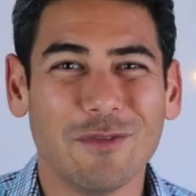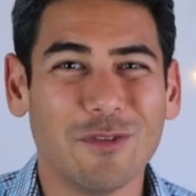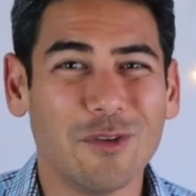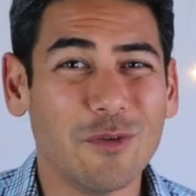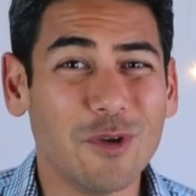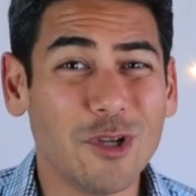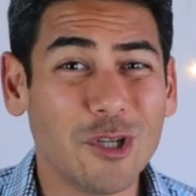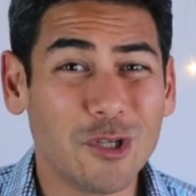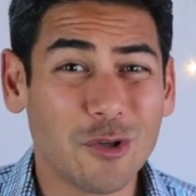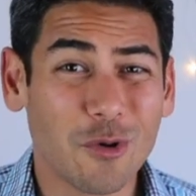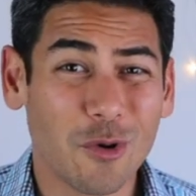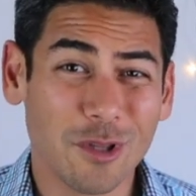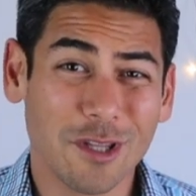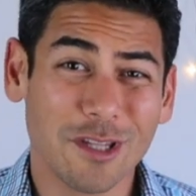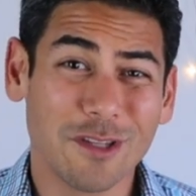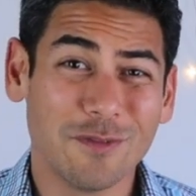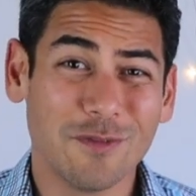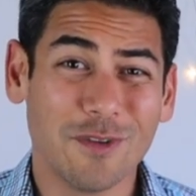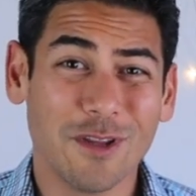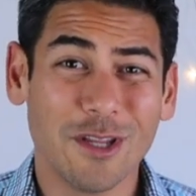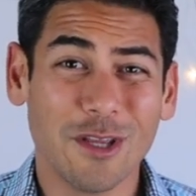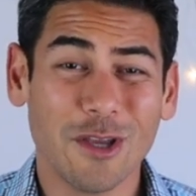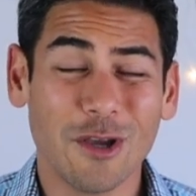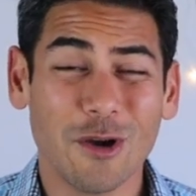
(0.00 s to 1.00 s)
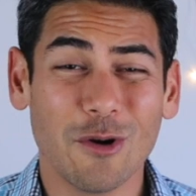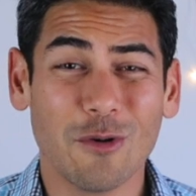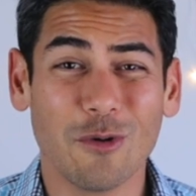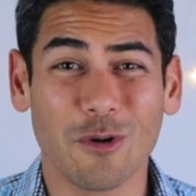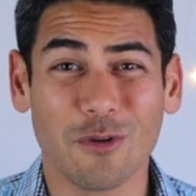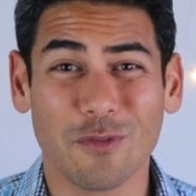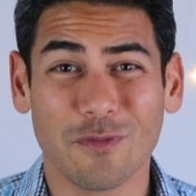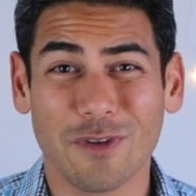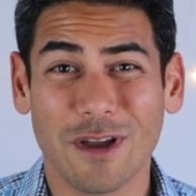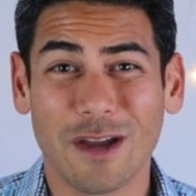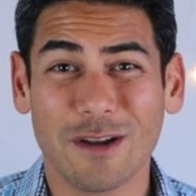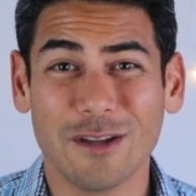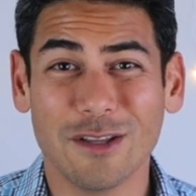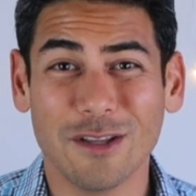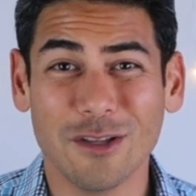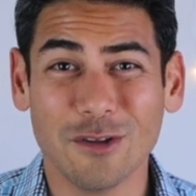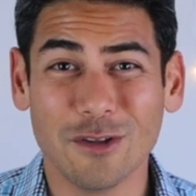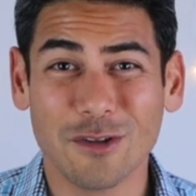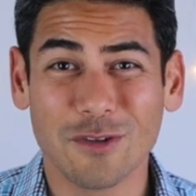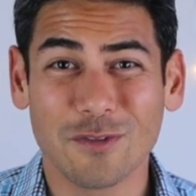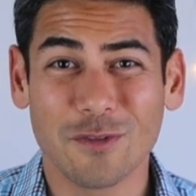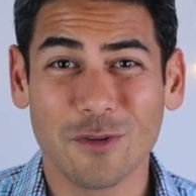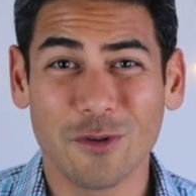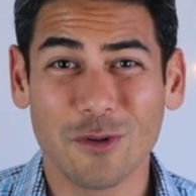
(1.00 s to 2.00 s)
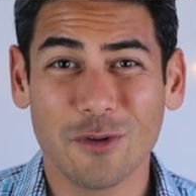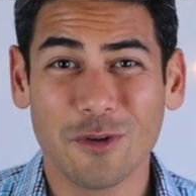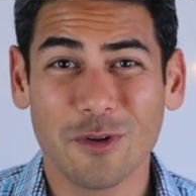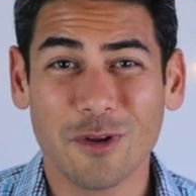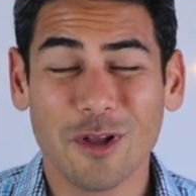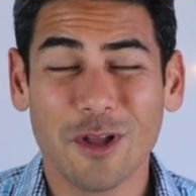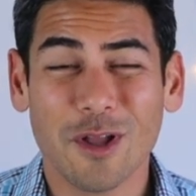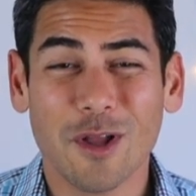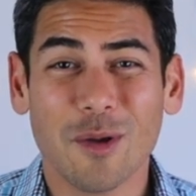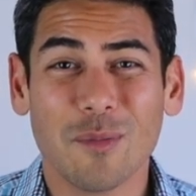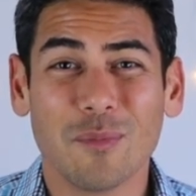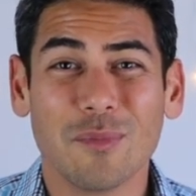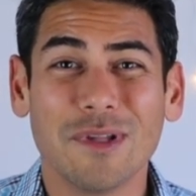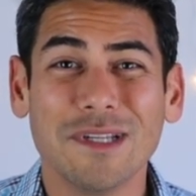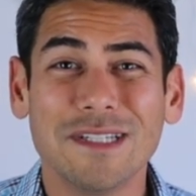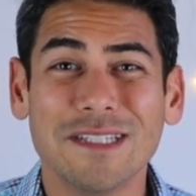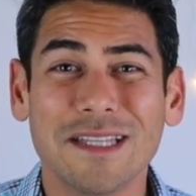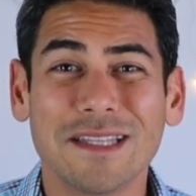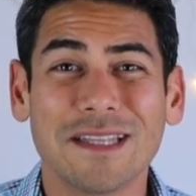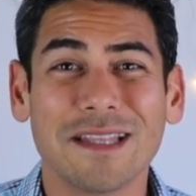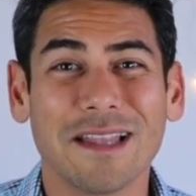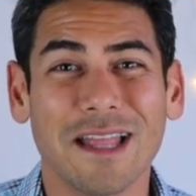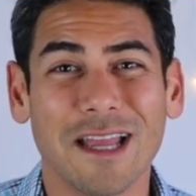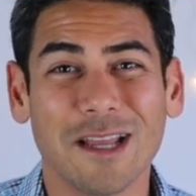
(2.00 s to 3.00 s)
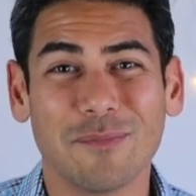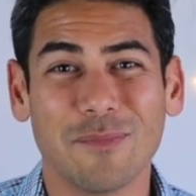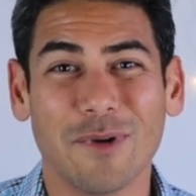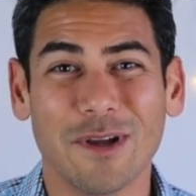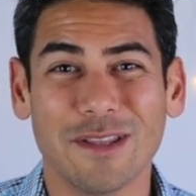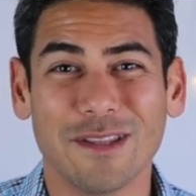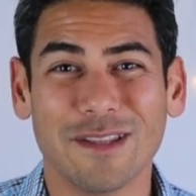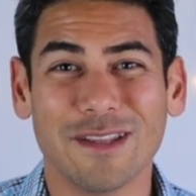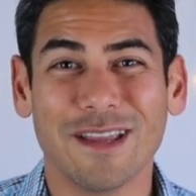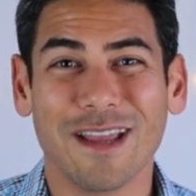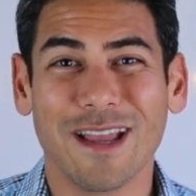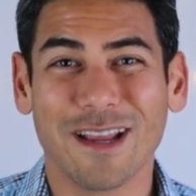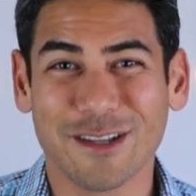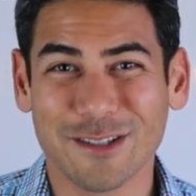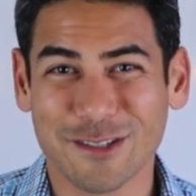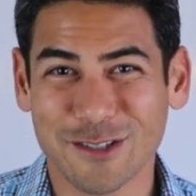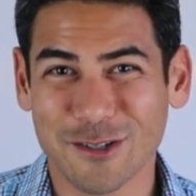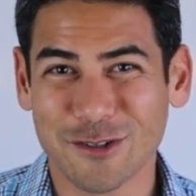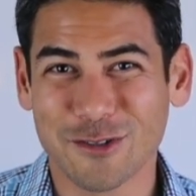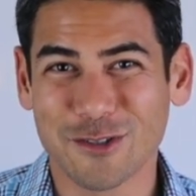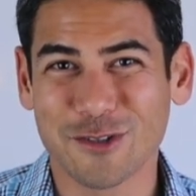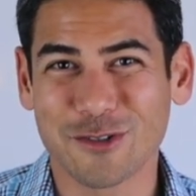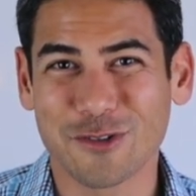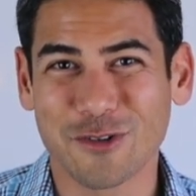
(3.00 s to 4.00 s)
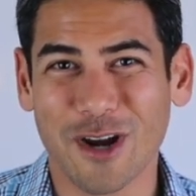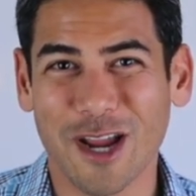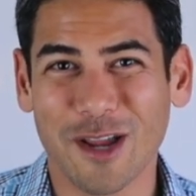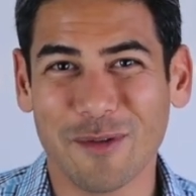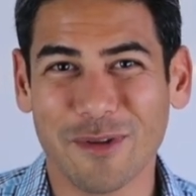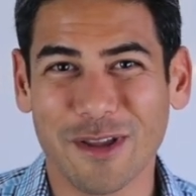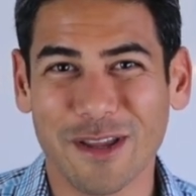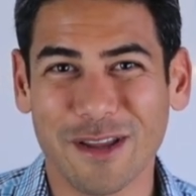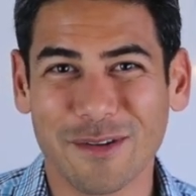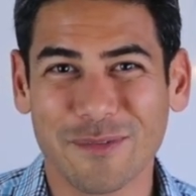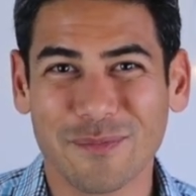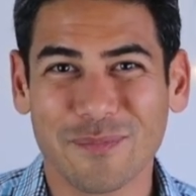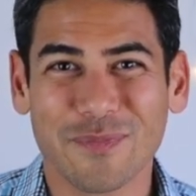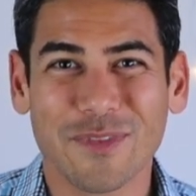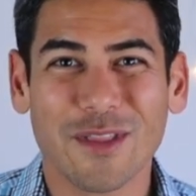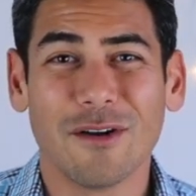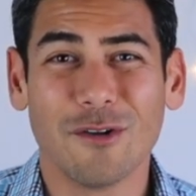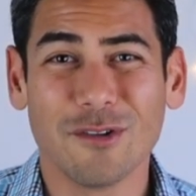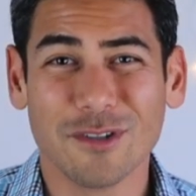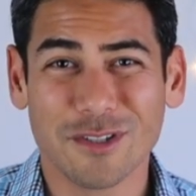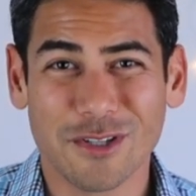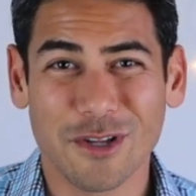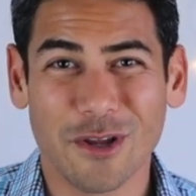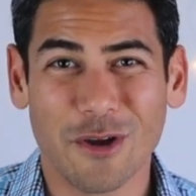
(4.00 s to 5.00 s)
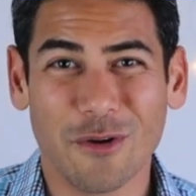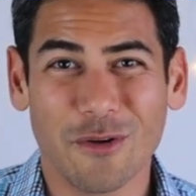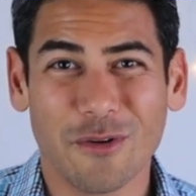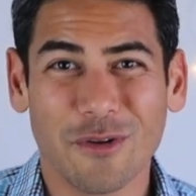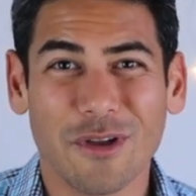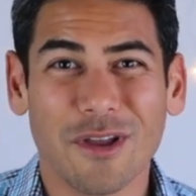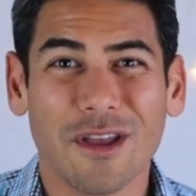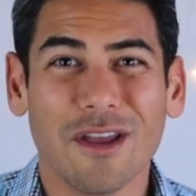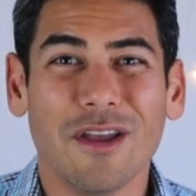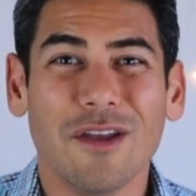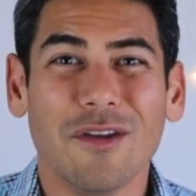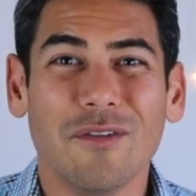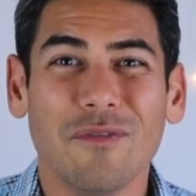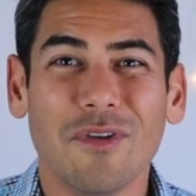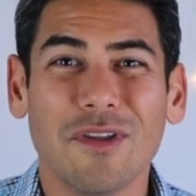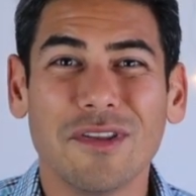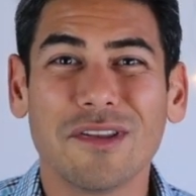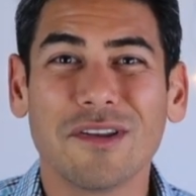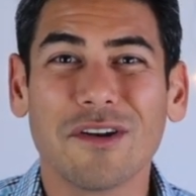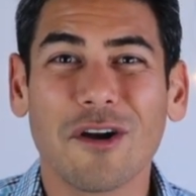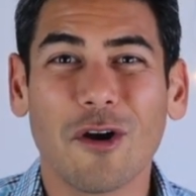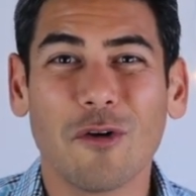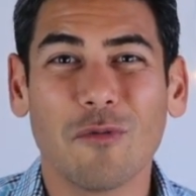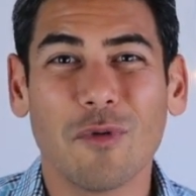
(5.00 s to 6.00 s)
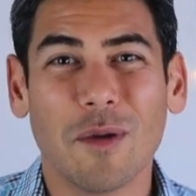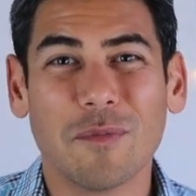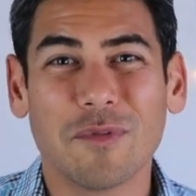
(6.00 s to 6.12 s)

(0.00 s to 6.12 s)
If you enjoyed this video or found it useful, please hit the like button and consider subscribing. Also, visit our